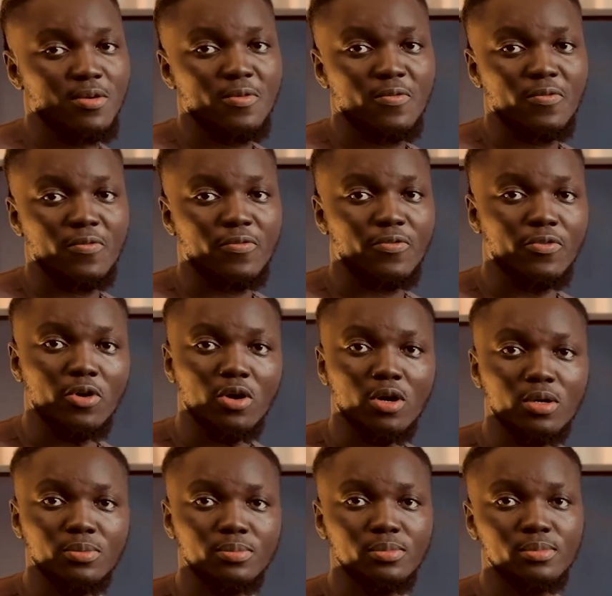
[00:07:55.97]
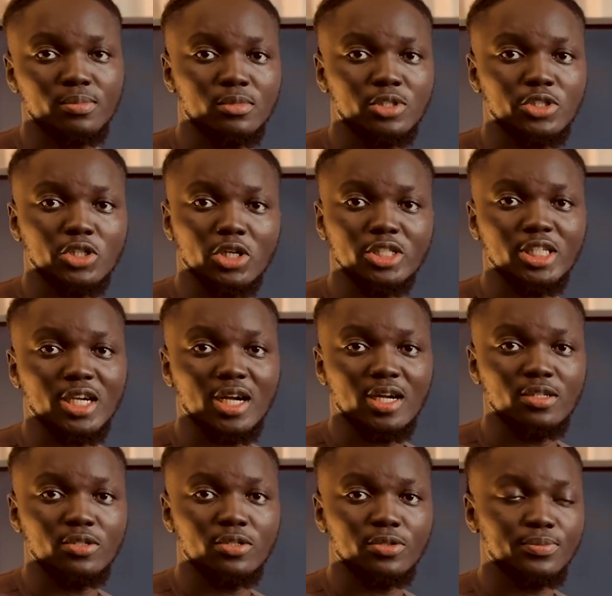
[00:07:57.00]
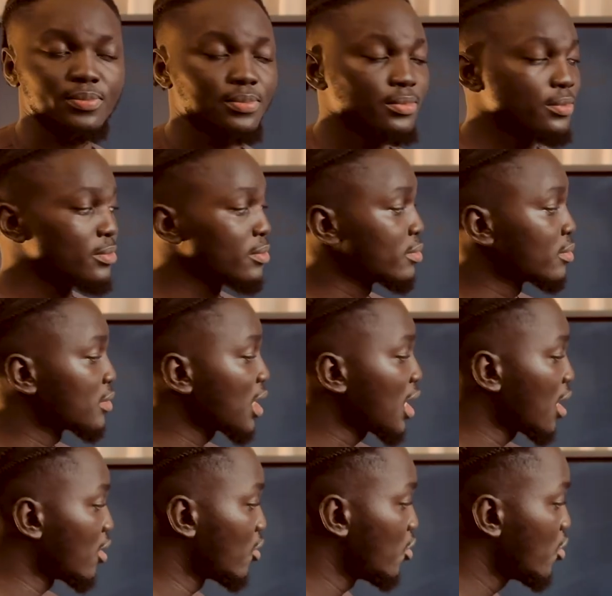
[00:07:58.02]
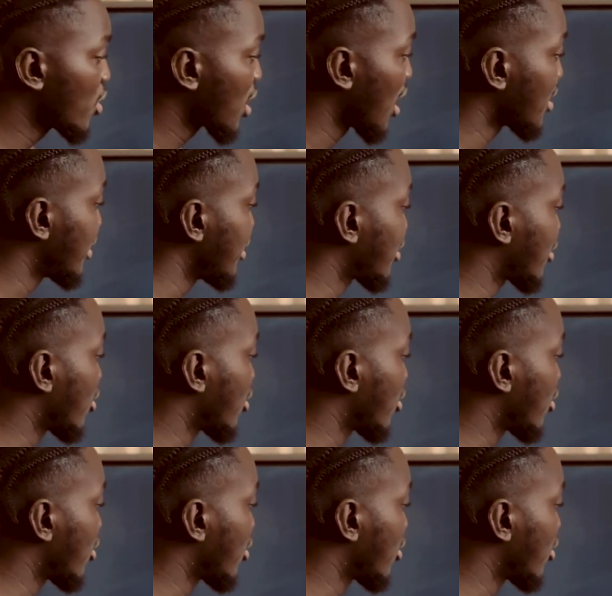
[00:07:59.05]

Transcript: from such candle. Now, look at this